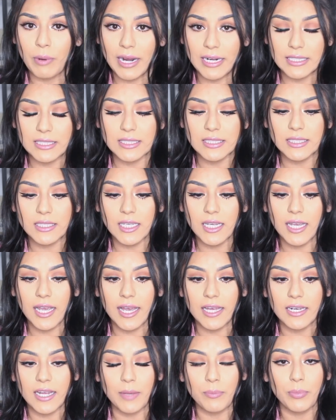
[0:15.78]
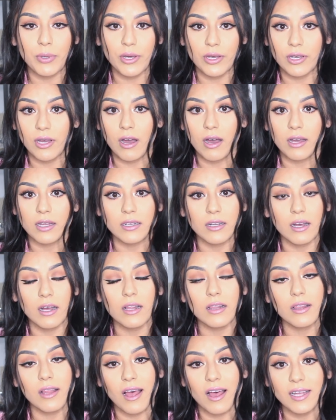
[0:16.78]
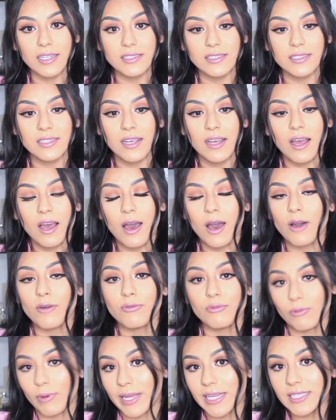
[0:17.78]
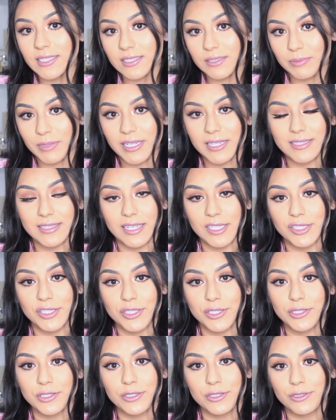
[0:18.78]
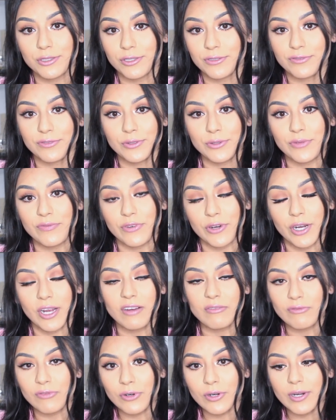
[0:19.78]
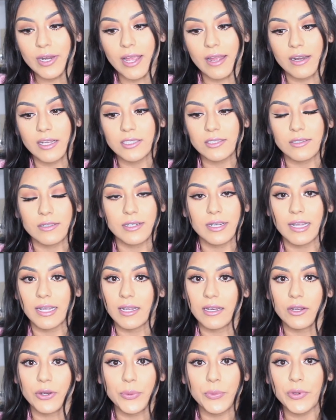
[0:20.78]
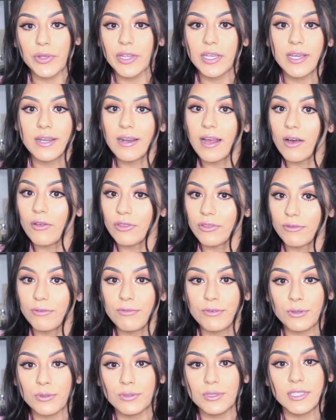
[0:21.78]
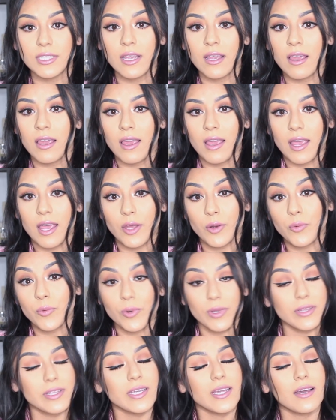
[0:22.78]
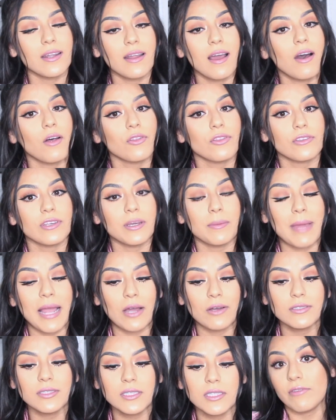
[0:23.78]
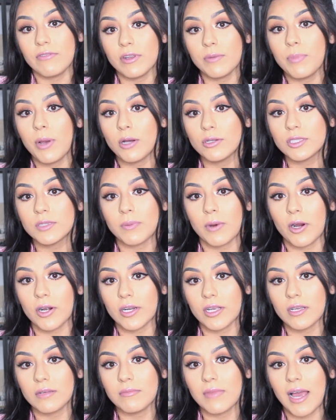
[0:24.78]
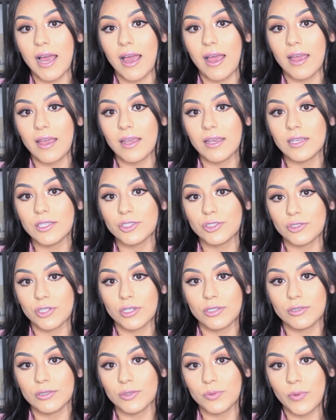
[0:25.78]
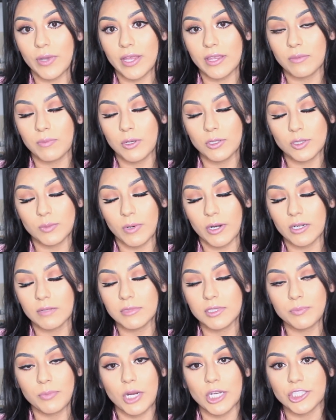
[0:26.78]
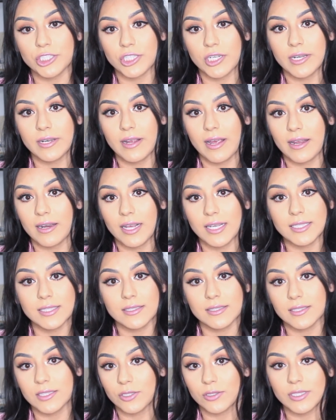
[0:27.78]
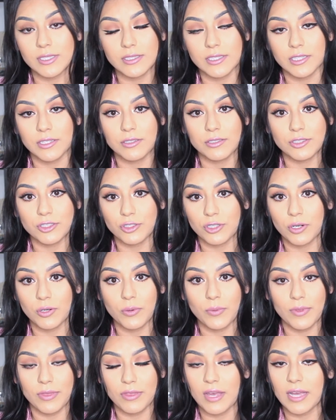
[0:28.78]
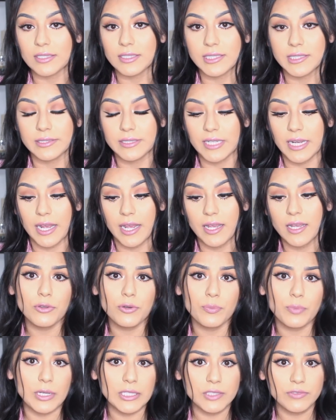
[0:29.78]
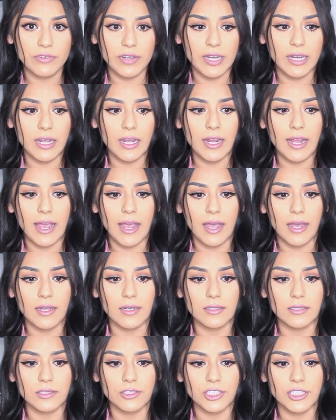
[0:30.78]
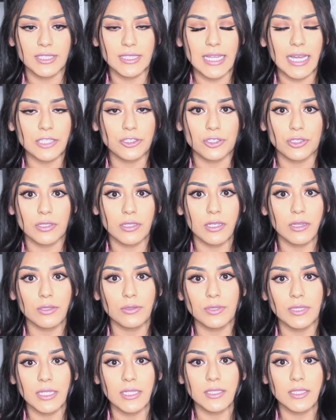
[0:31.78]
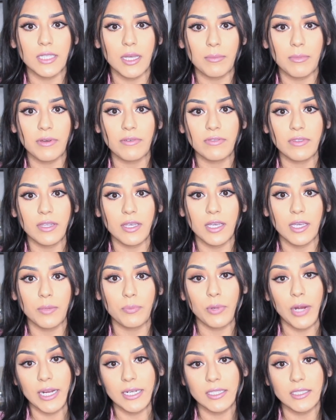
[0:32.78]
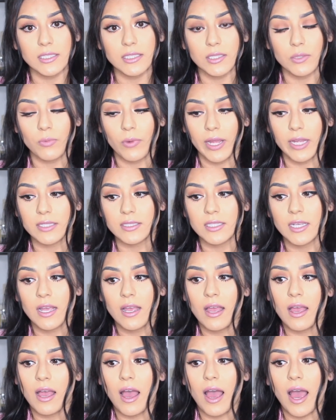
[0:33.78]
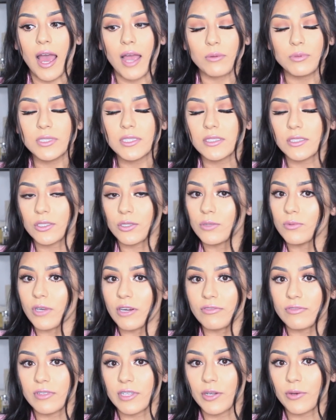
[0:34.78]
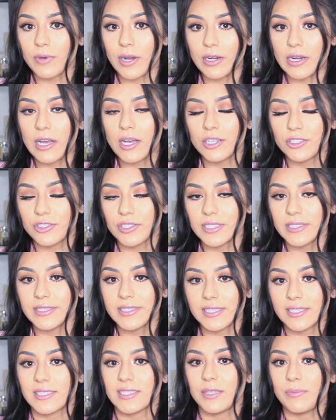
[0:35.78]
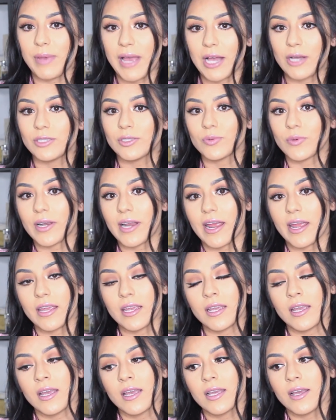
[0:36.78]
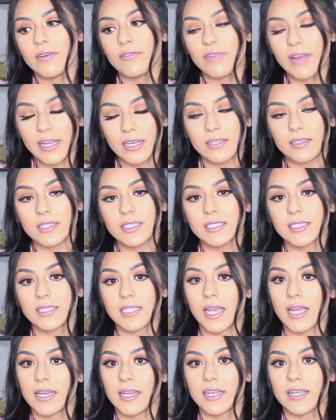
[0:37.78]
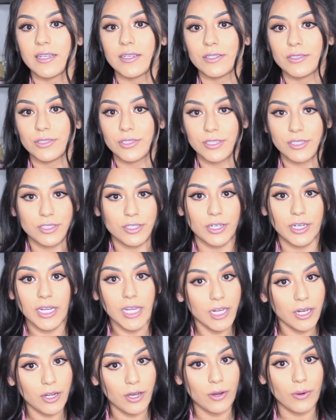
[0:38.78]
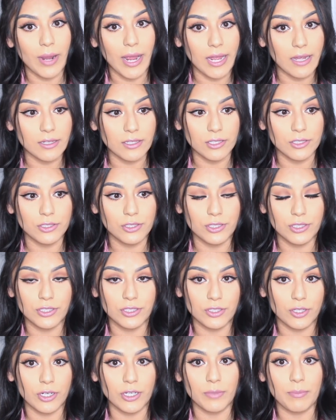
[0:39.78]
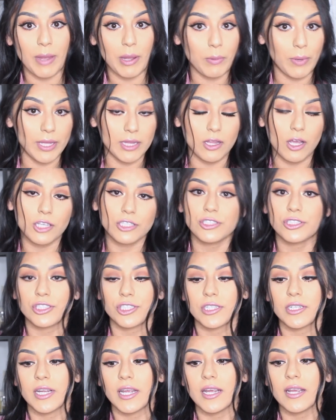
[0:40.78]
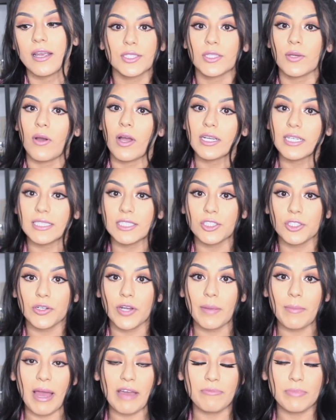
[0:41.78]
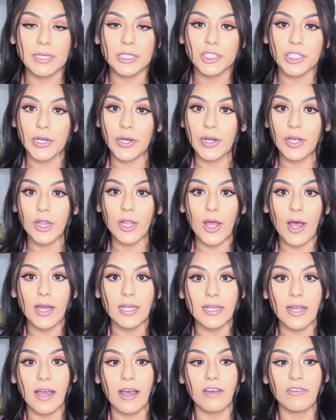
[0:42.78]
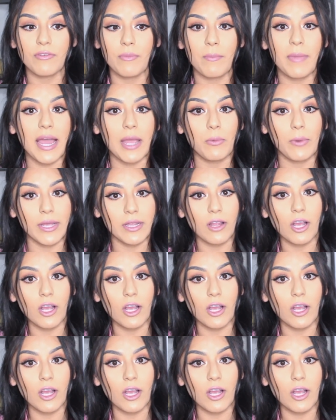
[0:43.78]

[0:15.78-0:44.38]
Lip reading: pregnancy and I put on a lot of weight because I turned to food for comfort and I started eating really unhealthy foods in really unhealthy amounts. Even postpartum, I struggled with postpartum depression and I still continue to struggle with that today. Through breastfeeding and just naturally losing some of the pregnancy weight, I was still roughly around 160 pounds when I finally decided to start keto and to start my weight loss journey. So on Instagram, I've been sharing a lot of my weight